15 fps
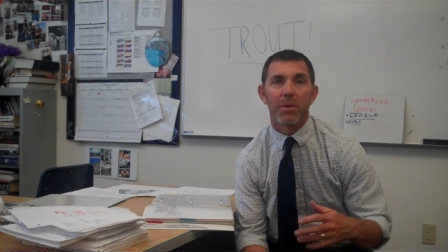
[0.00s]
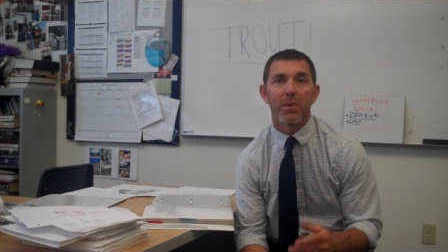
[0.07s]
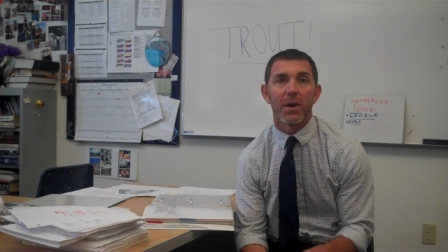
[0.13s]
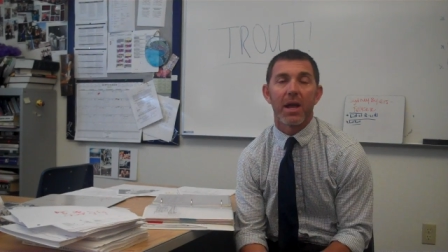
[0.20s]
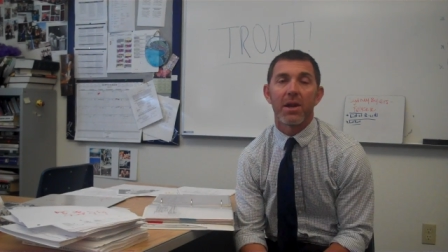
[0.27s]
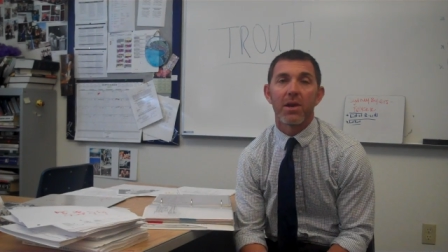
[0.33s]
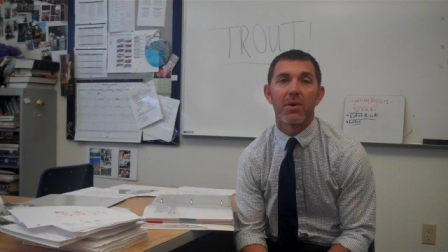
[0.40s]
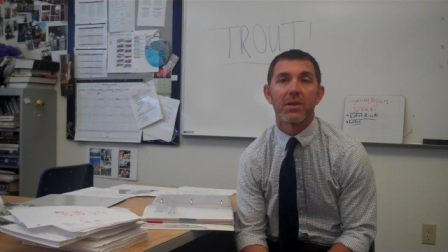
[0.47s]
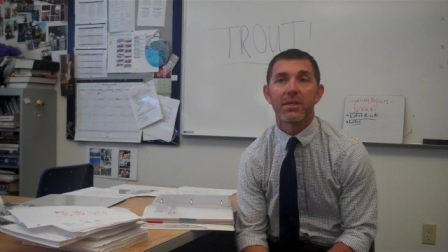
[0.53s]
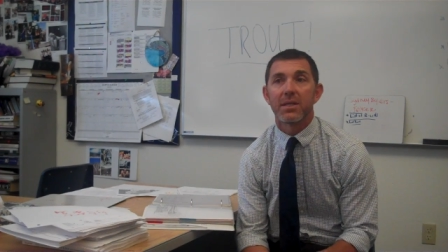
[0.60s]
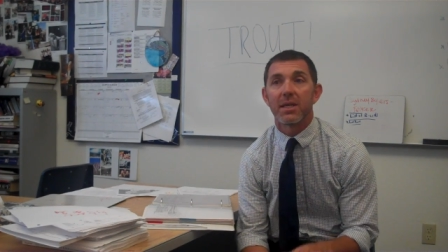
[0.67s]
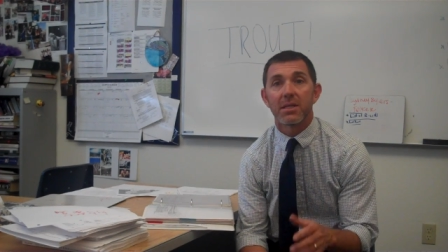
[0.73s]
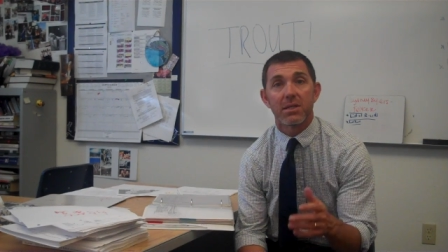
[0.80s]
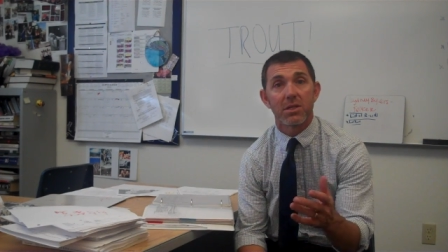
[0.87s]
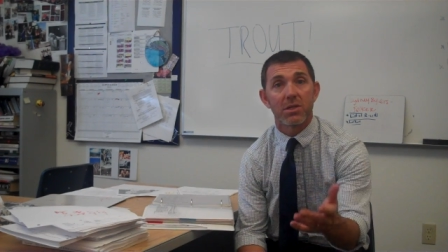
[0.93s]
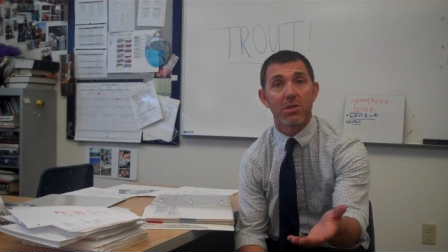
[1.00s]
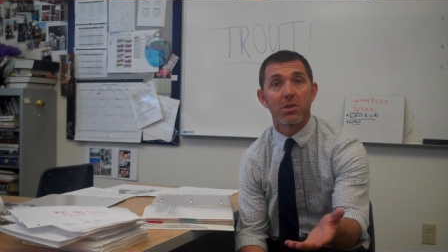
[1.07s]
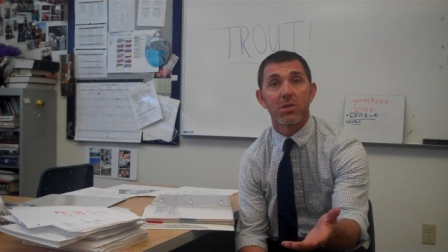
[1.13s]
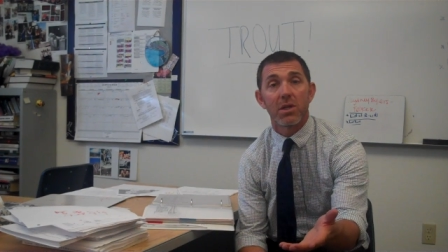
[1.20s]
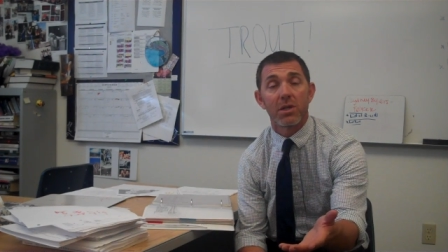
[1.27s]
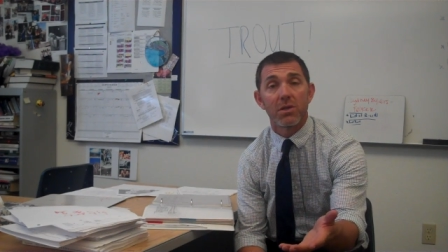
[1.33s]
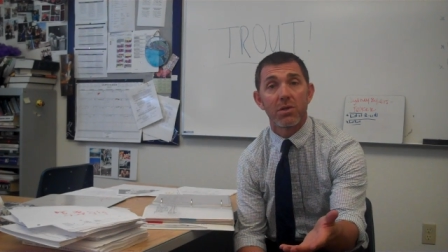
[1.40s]
but what I know is this, is
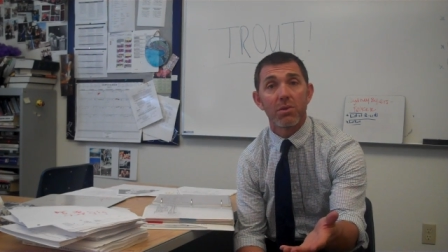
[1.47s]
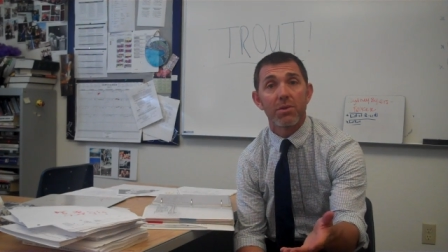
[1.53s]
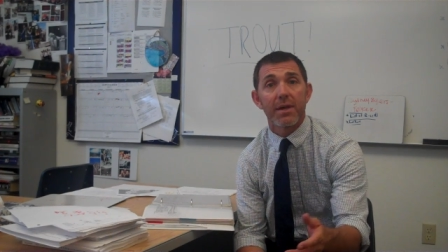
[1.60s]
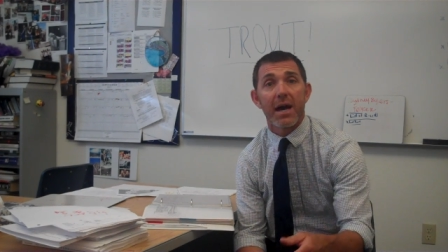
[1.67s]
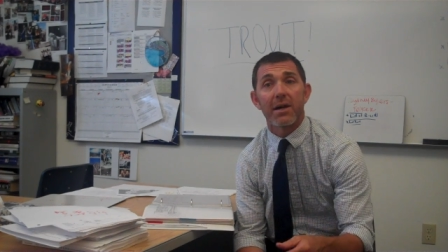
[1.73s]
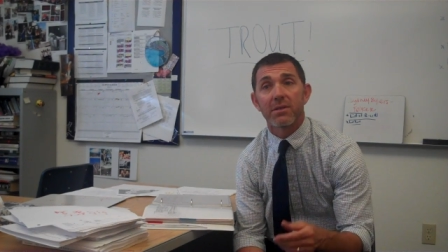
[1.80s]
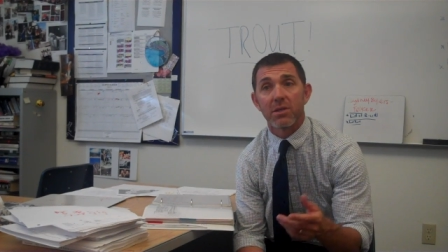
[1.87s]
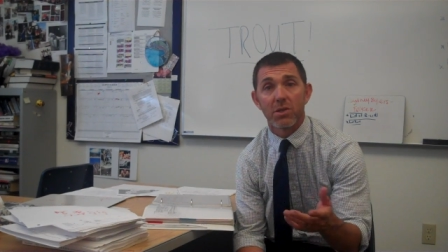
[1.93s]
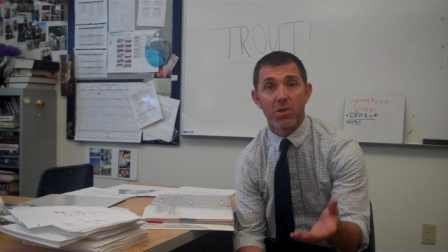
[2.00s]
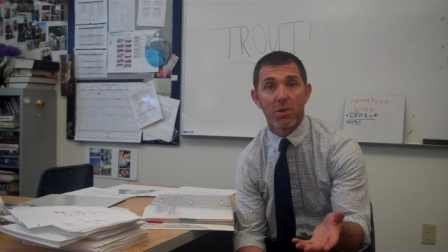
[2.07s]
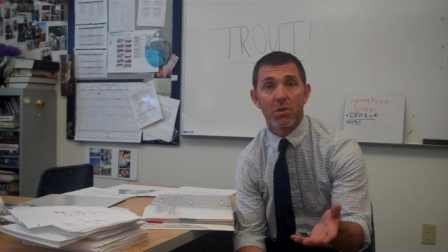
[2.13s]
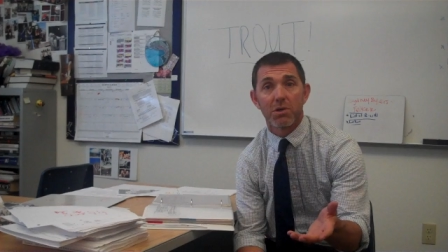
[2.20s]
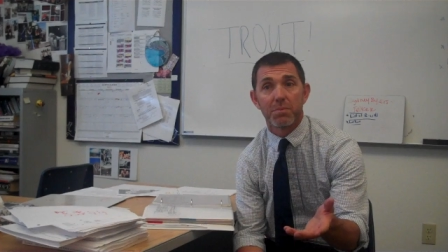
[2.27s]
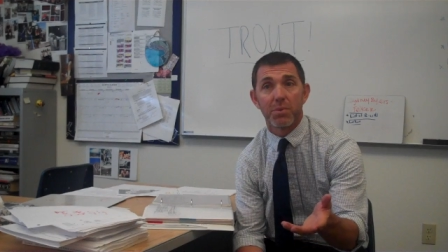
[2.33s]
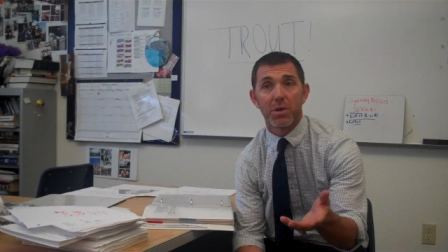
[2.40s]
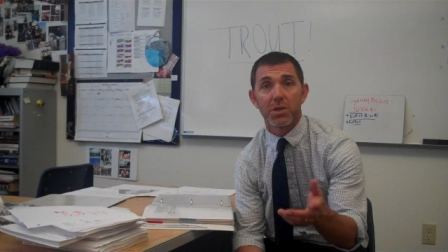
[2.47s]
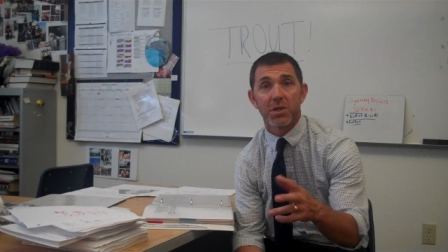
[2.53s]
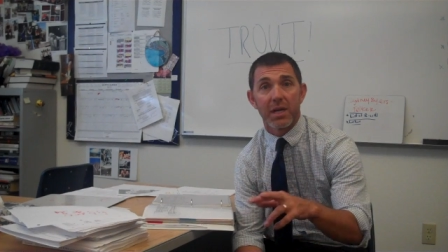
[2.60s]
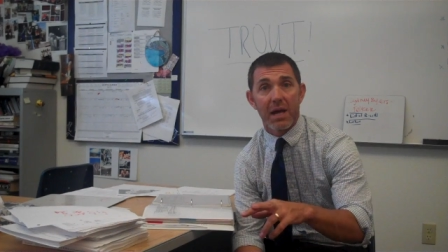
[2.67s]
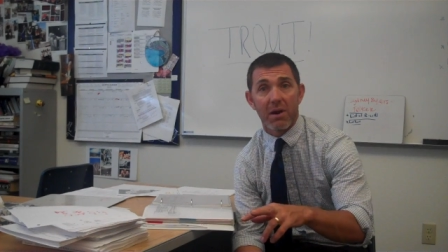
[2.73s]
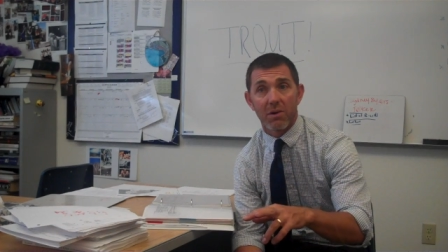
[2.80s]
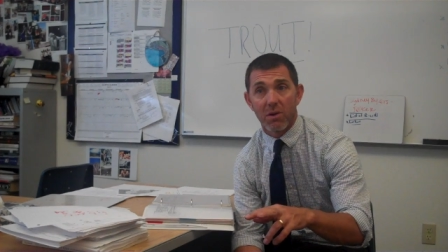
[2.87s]
in 2000, George Bush
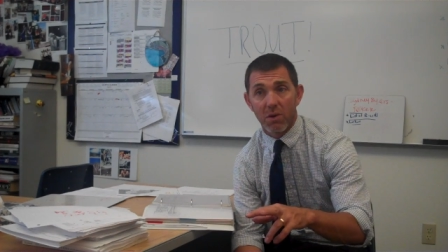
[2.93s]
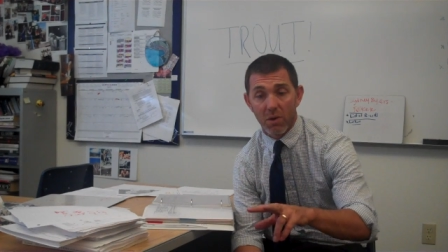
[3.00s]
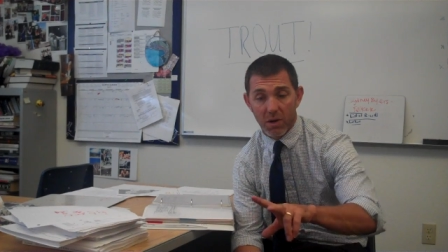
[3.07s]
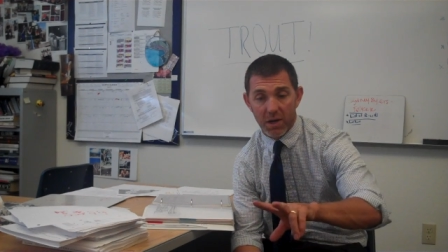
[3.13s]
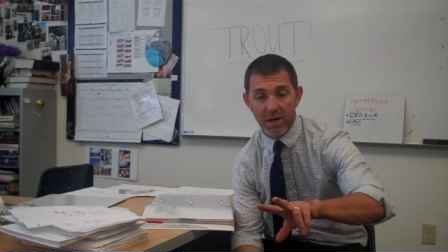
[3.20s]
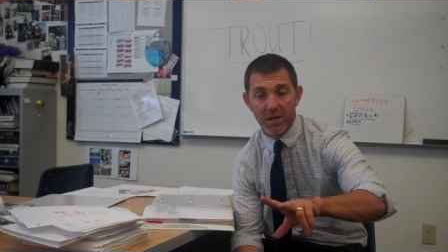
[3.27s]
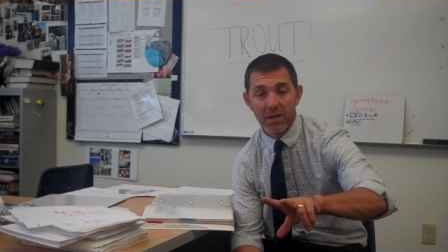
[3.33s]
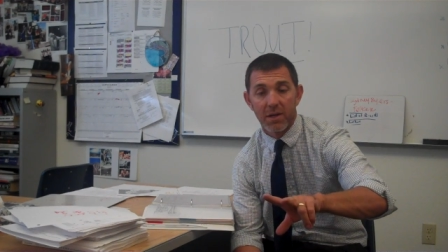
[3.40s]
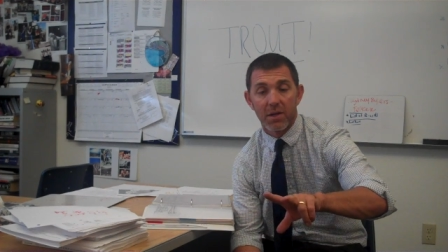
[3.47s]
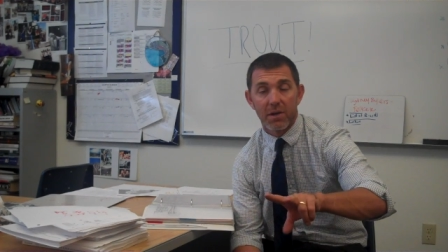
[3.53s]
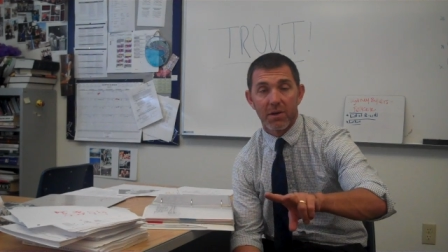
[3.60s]
and Al Gore,